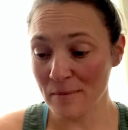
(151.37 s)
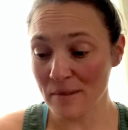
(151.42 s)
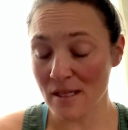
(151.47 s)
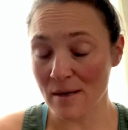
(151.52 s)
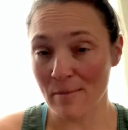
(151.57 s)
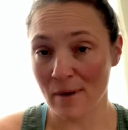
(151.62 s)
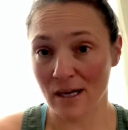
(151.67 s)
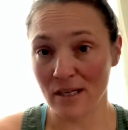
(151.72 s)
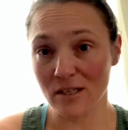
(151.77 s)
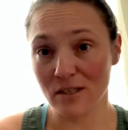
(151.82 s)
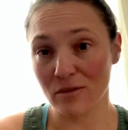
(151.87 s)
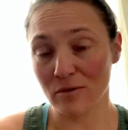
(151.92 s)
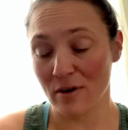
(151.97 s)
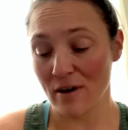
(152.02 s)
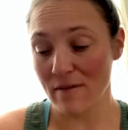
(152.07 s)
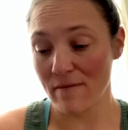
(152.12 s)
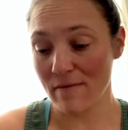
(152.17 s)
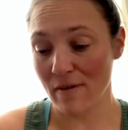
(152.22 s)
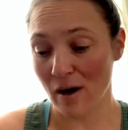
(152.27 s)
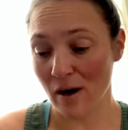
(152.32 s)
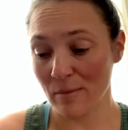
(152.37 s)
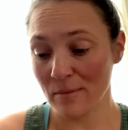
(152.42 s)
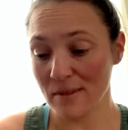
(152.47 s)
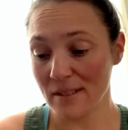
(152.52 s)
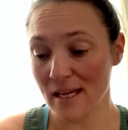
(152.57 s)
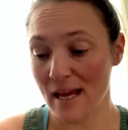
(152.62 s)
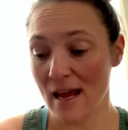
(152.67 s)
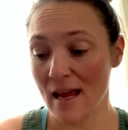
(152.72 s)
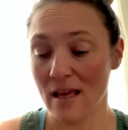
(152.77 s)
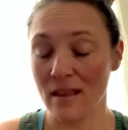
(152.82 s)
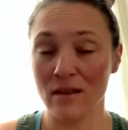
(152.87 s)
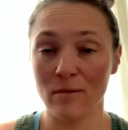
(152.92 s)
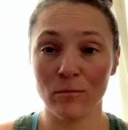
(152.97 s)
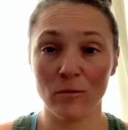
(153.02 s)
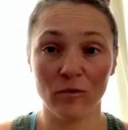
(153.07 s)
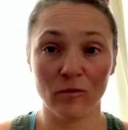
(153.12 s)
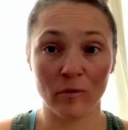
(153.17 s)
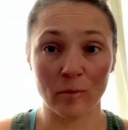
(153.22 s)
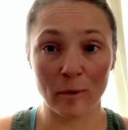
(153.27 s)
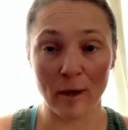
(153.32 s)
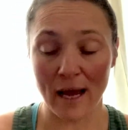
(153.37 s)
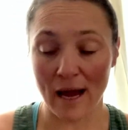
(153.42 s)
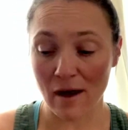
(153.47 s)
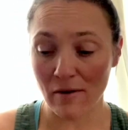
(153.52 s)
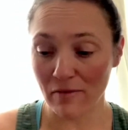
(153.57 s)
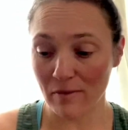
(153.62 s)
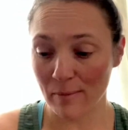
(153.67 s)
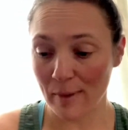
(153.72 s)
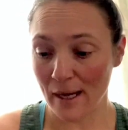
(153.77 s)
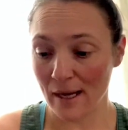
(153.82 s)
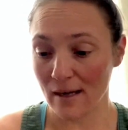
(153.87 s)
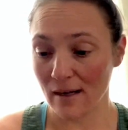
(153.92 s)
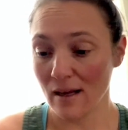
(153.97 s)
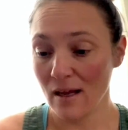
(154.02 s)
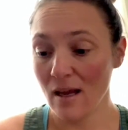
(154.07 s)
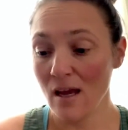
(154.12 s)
Montessori farm set and the movable alphabet.